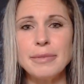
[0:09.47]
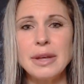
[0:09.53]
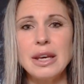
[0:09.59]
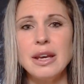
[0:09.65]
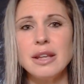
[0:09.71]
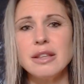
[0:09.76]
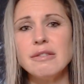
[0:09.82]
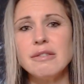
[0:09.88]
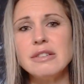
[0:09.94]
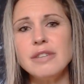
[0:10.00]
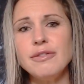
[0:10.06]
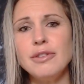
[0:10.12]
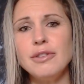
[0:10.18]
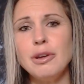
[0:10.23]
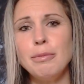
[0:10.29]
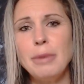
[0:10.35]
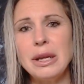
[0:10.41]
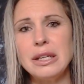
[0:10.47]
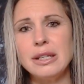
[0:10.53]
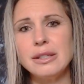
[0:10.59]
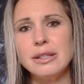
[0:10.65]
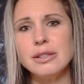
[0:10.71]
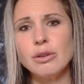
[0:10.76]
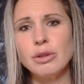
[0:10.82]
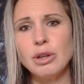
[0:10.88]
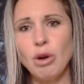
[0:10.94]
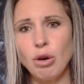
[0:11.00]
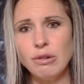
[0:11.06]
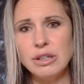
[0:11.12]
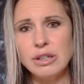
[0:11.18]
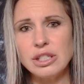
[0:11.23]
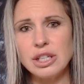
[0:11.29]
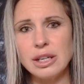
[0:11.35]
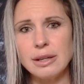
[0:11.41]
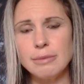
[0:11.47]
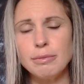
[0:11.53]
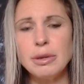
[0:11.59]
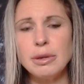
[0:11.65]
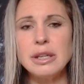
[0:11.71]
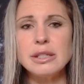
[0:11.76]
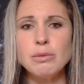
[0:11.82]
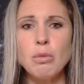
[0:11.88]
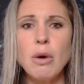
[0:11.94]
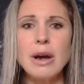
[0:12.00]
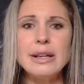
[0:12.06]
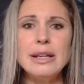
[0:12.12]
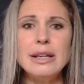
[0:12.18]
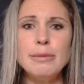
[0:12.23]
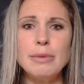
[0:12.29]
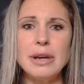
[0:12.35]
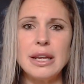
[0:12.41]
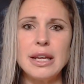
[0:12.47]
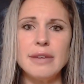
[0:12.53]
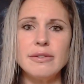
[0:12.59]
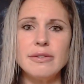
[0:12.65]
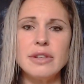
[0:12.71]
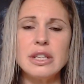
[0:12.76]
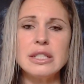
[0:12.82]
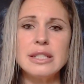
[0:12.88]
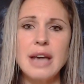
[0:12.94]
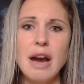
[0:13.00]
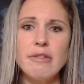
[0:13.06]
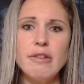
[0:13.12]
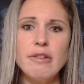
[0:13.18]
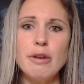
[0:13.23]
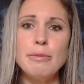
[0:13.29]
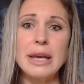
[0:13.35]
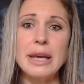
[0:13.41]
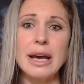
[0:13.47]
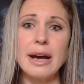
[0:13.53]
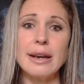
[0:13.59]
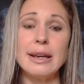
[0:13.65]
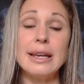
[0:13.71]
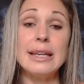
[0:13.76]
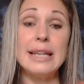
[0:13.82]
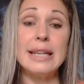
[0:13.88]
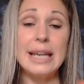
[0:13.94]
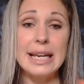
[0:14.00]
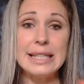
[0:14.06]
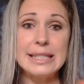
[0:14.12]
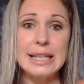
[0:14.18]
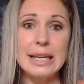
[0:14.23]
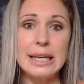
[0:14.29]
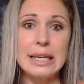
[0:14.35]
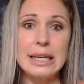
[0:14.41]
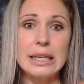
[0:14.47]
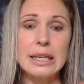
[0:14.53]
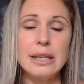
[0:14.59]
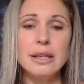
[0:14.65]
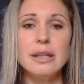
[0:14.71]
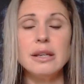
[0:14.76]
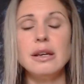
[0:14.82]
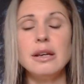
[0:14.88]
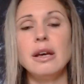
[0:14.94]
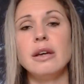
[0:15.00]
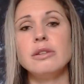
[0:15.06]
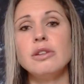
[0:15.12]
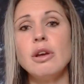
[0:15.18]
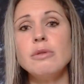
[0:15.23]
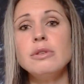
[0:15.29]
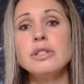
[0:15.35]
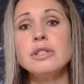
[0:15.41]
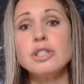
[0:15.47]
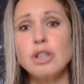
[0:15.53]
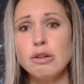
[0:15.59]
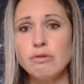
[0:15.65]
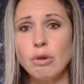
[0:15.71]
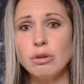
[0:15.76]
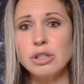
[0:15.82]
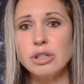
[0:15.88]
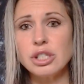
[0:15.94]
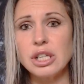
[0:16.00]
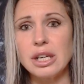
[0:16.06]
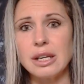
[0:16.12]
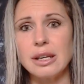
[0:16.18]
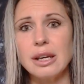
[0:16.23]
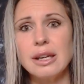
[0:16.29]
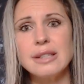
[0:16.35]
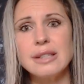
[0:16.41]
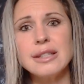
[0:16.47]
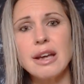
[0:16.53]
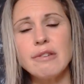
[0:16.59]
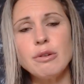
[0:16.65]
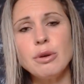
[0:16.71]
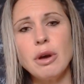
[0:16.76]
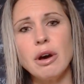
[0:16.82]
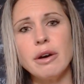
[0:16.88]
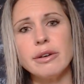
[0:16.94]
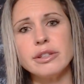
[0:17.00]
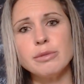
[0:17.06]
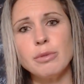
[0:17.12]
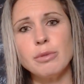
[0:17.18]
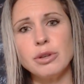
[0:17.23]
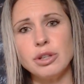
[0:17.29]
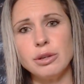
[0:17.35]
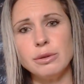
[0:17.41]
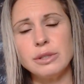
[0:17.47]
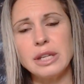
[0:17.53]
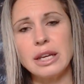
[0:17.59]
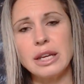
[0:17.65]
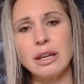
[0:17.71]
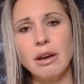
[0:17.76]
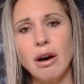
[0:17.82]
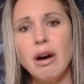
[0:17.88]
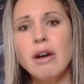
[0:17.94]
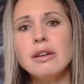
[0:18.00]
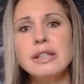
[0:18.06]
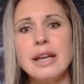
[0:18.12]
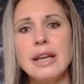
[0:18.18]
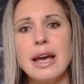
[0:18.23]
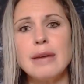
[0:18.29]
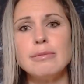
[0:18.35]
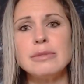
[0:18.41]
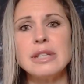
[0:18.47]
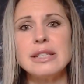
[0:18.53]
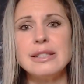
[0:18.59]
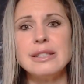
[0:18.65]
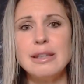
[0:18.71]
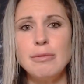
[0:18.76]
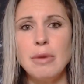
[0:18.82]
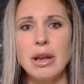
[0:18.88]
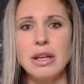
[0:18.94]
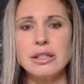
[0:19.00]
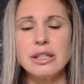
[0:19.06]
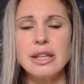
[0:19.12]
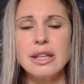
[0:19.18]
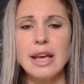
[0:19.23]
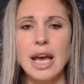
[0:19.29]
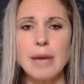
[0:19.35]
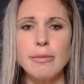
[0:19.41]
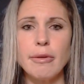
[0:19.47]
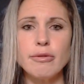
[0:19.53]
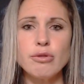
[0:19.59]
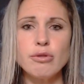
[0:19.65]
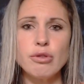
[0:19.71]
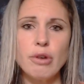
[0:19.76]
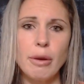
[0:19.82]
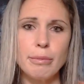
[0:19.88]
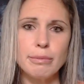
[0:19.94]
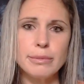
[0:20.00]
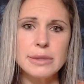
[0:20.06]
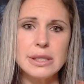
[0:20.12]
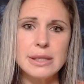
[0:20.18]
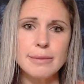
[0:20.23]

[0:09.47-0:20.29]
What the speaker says: There are different opinions on the origin, but it's widely believed that tarot began in Italy. Known as tarocchi, tarot cards were used in card games similar to the game of trumps.